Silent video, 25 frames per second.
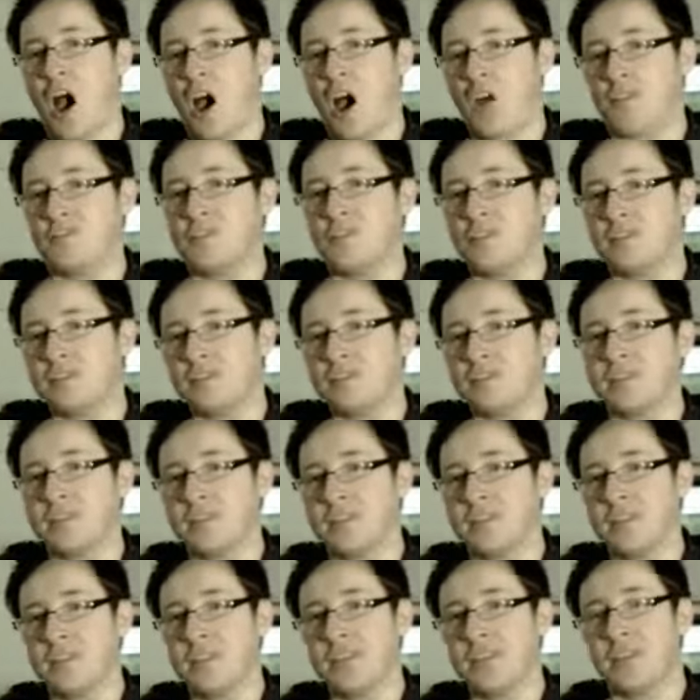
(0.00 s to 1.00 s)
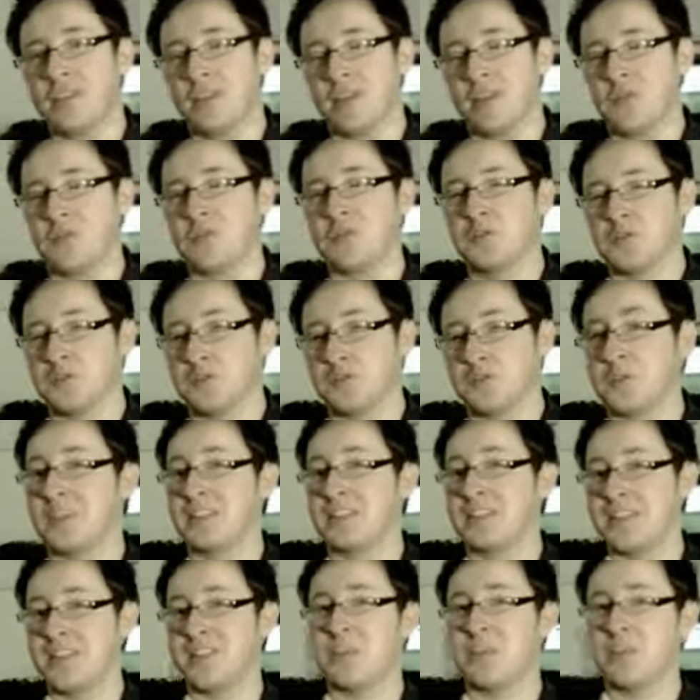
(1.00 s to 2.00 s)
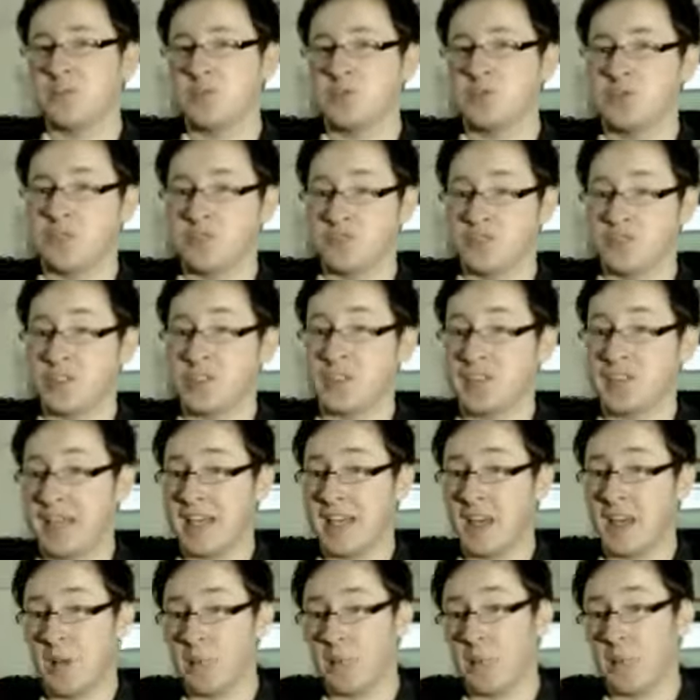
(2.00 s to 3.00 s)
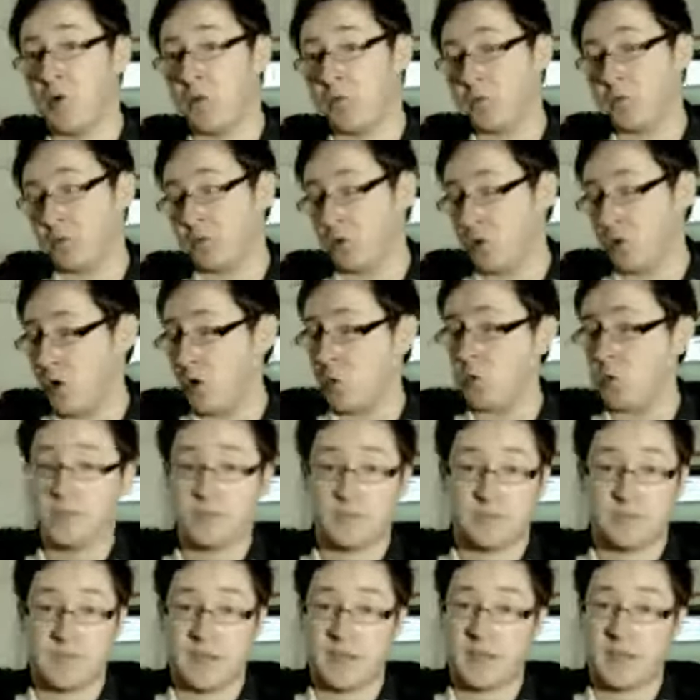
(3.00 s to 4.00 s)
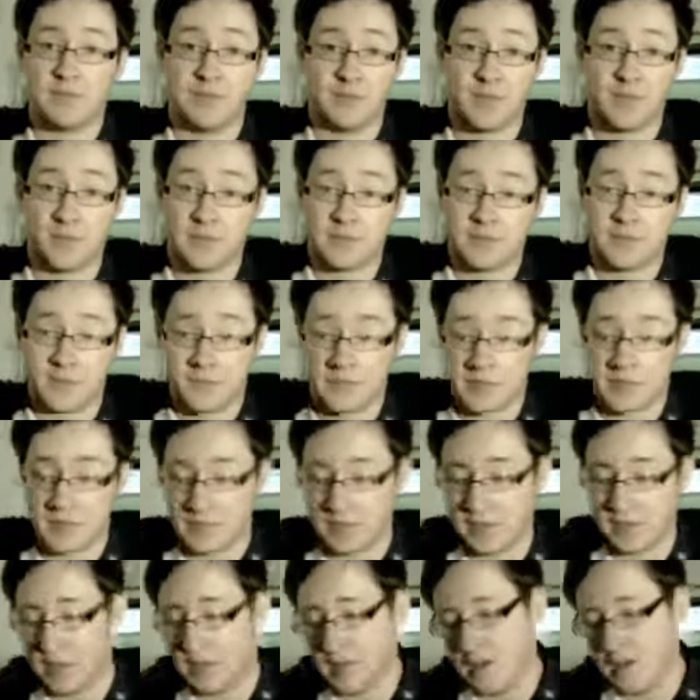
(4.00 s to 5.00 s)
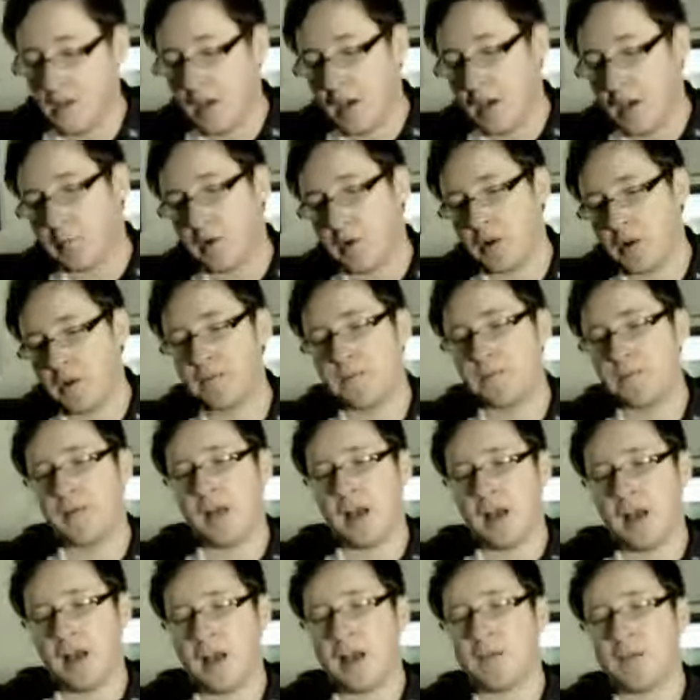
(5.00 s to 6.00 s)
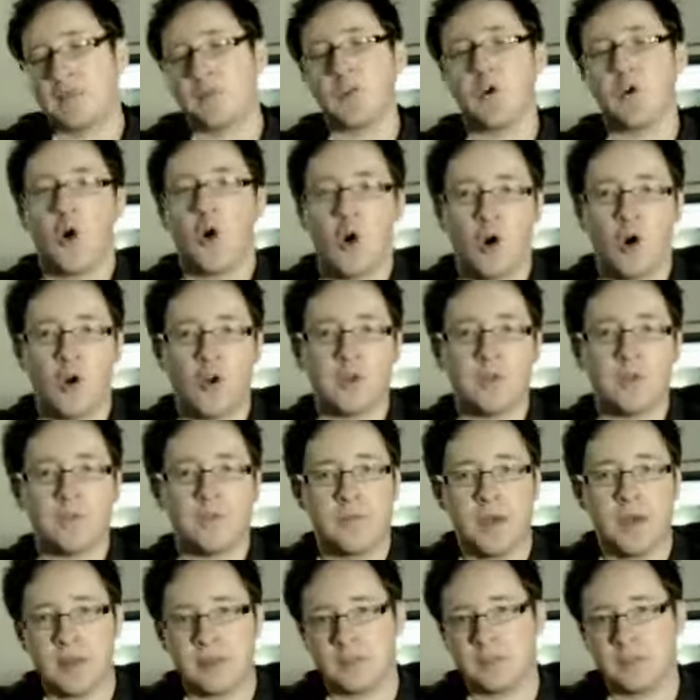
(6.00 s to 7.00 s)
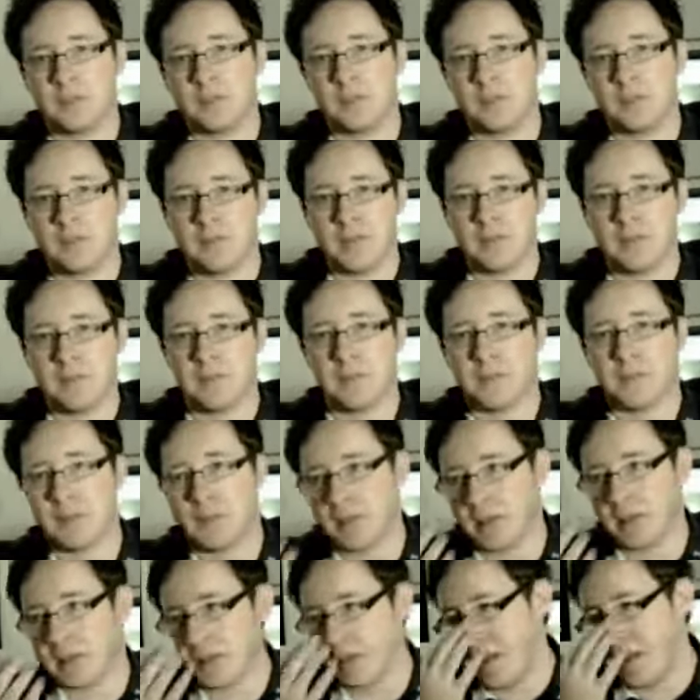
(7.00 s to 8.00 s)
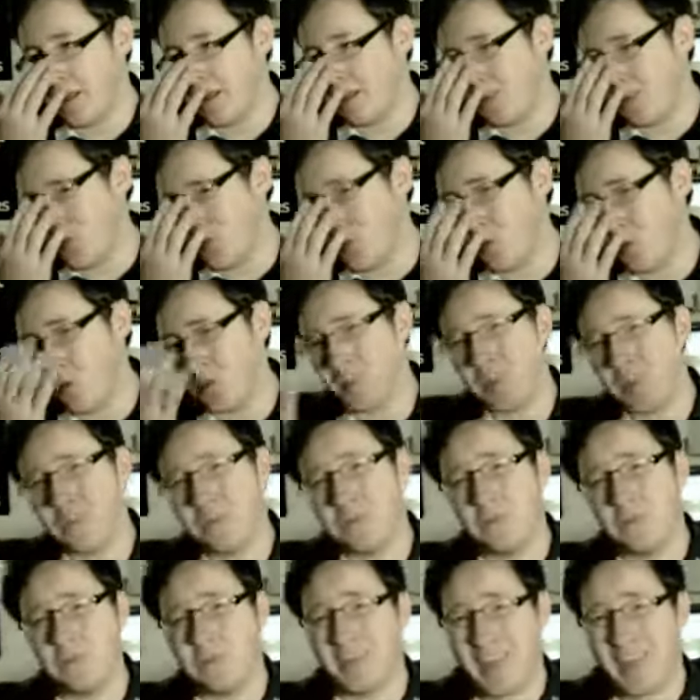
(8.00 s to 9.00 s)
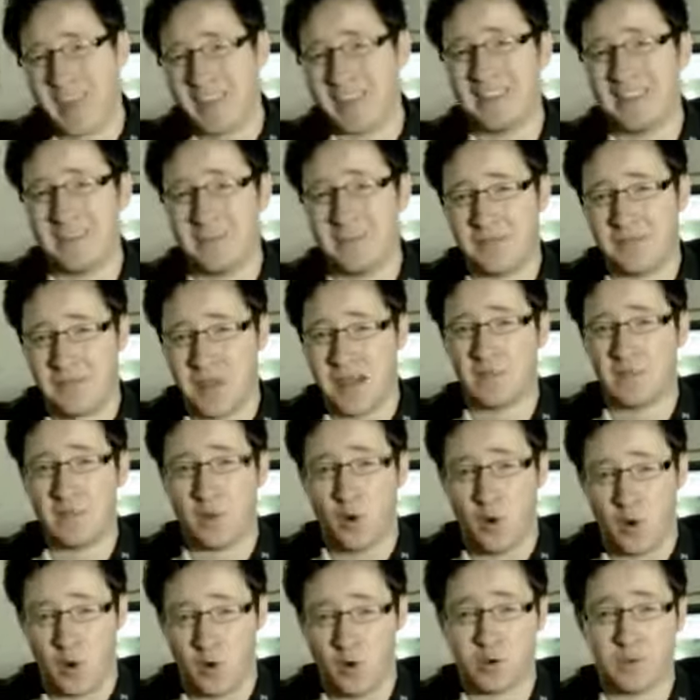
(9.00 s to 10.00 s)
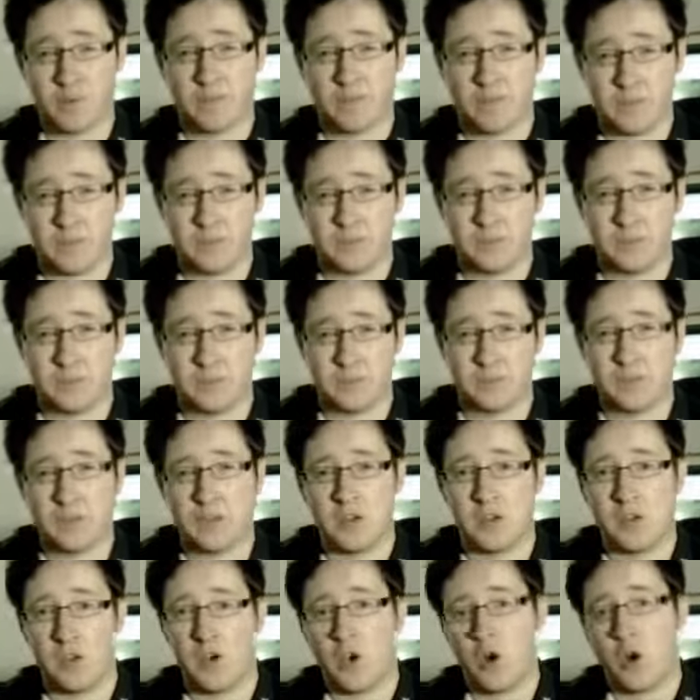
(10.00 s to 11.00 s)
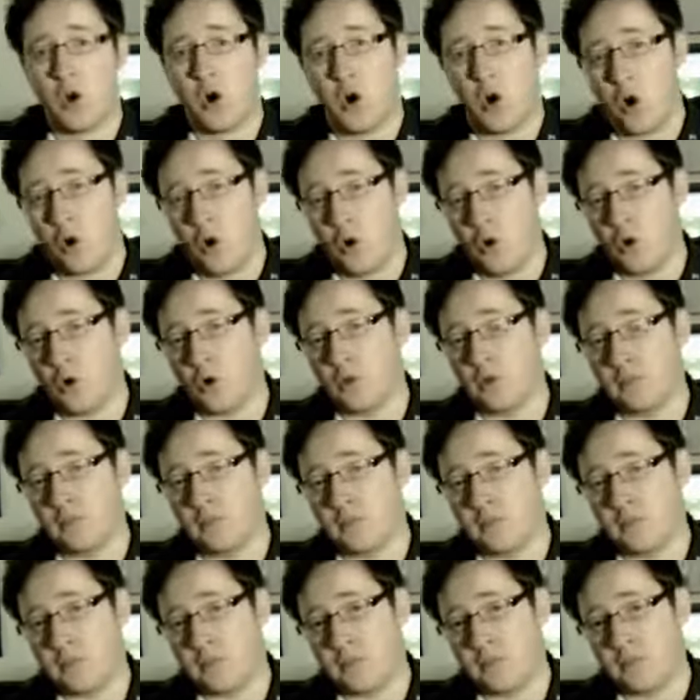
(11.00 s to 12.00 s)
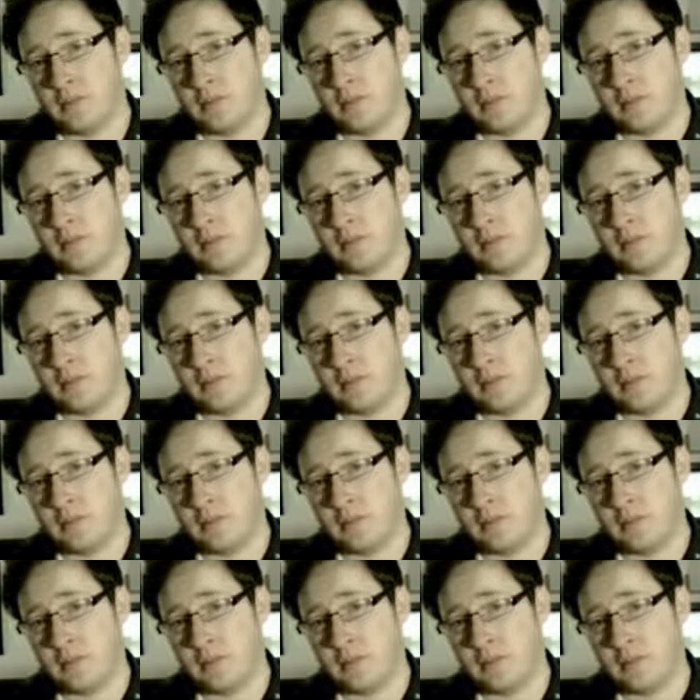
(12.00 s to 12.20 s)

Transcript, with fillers: like the hundreds, you know. So the TV shows really take up an awful lot, which is fine if you love TV, but if if you're a horror fan specifically, there are only 35 horror films on